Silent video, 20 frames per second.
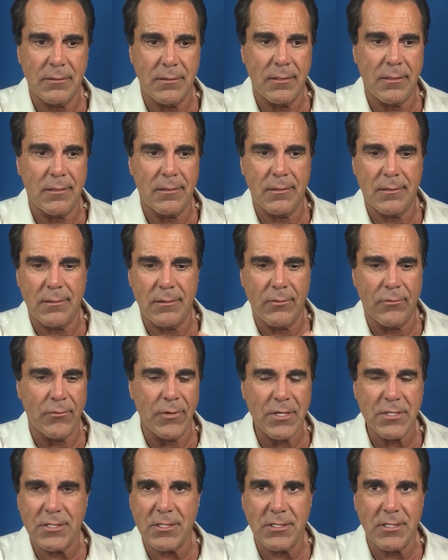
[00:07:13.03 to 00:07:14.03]
the
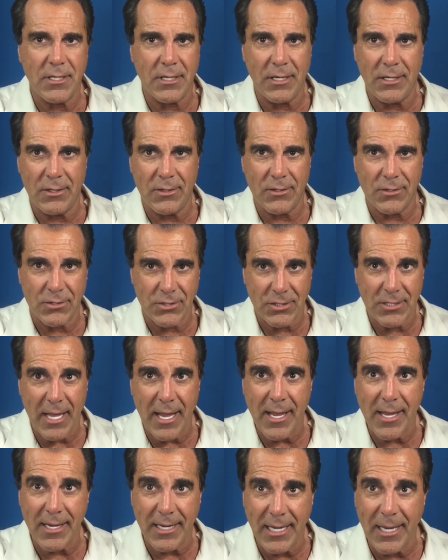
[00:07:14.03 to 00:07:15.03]
reason to either
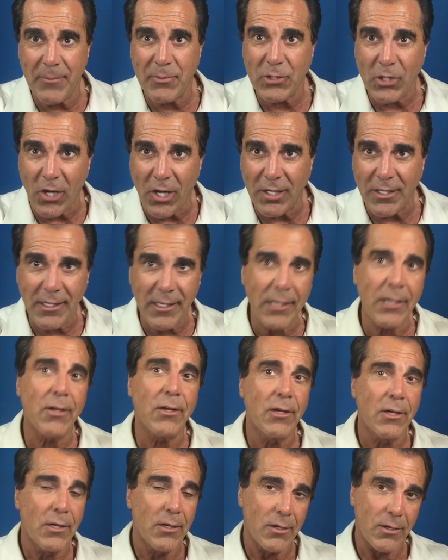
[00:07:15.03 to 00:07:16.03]
stay and keep
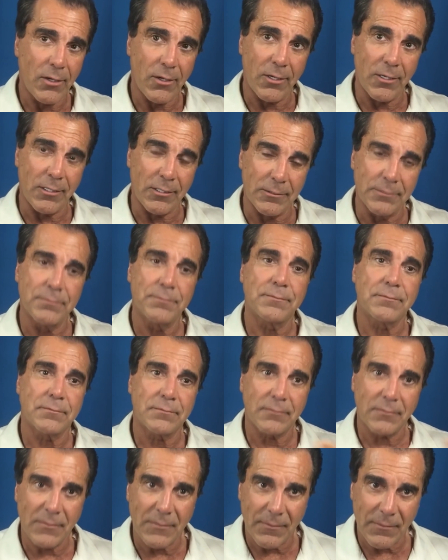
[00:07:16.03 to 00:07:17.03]
talking, or
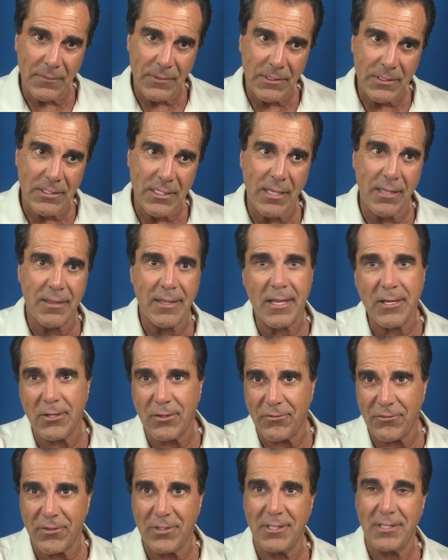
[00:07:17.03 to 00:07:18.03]
say thank
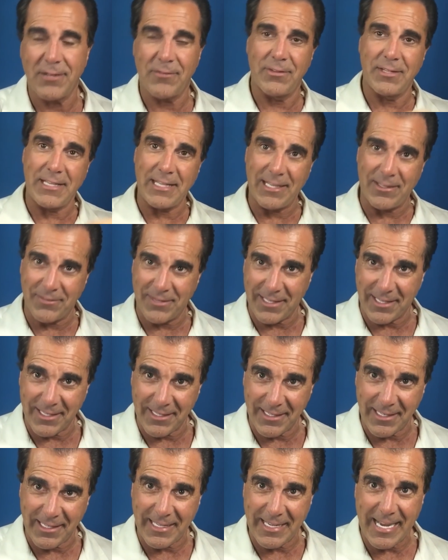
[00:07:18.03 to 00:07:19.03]
you for a lovely evening
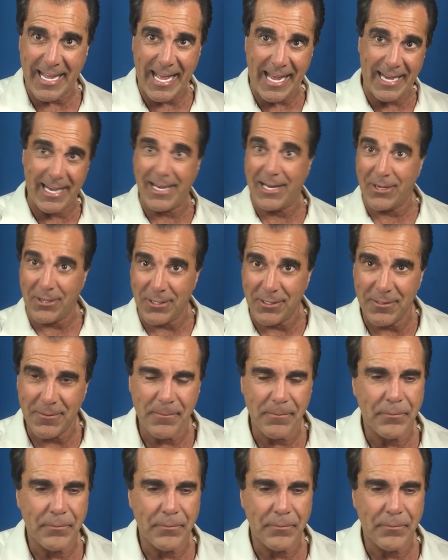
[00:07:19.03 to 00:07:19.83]
and get out of there.